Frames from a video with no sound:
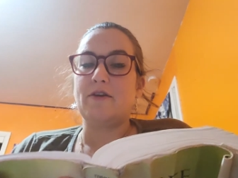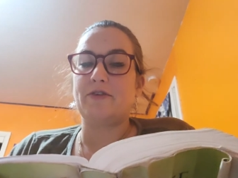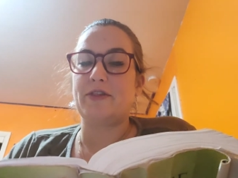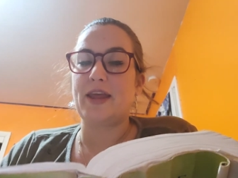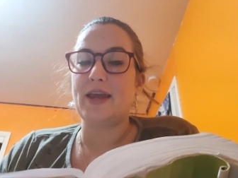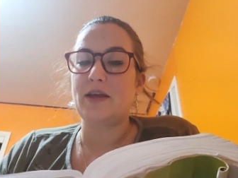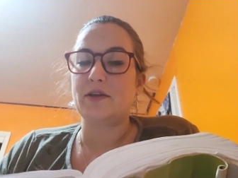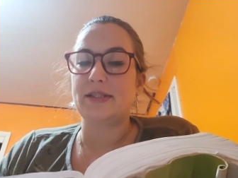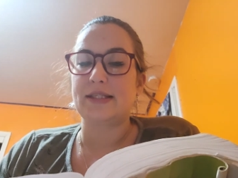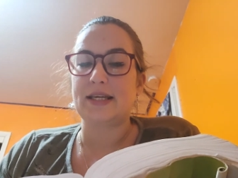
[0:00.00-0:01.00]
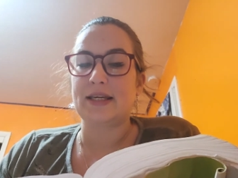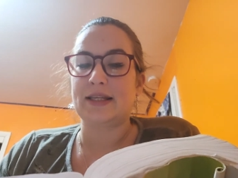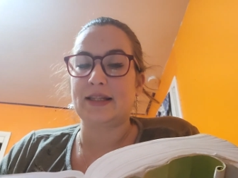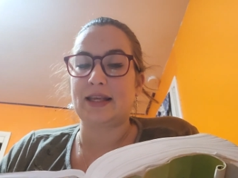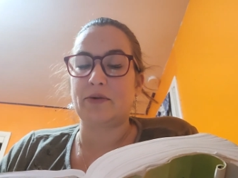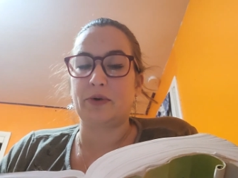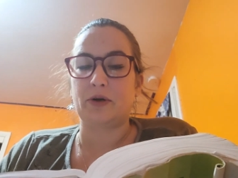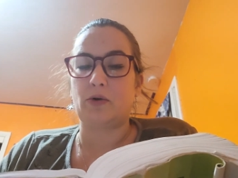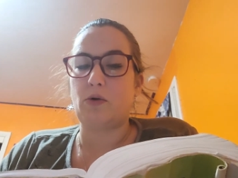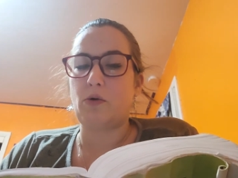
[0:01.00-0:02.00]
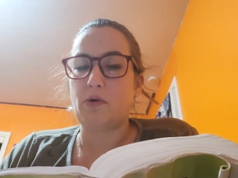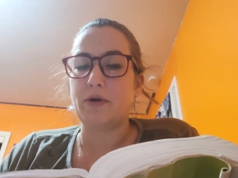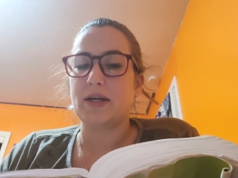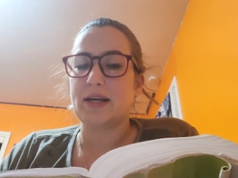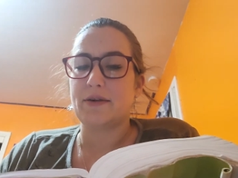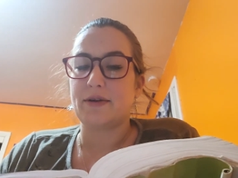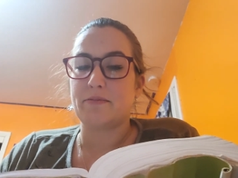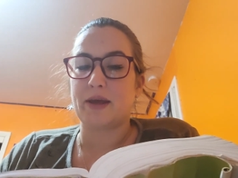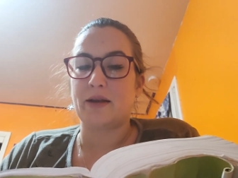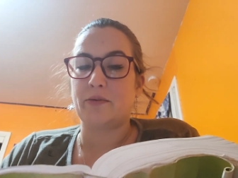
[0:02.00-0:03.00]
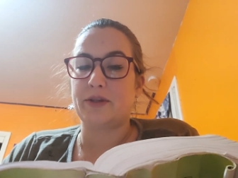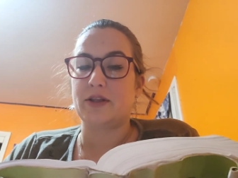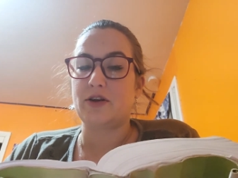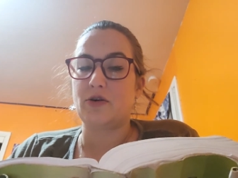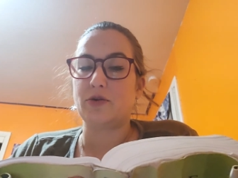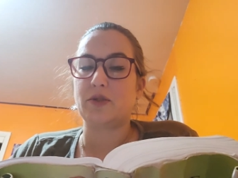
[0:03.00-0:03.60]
for they could see that they were ordinary men with no